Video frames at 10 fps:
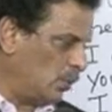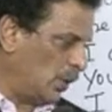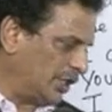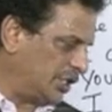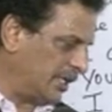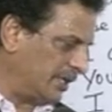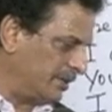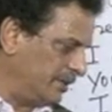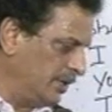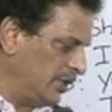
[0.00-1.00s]
watching,
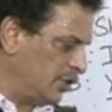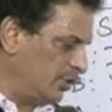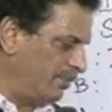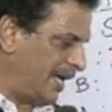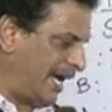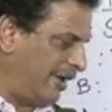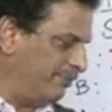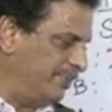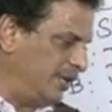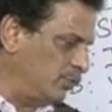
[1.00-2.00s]
you may have
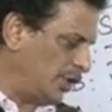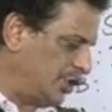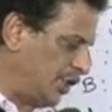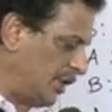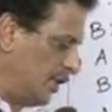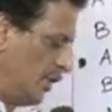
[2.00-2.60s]
been watching,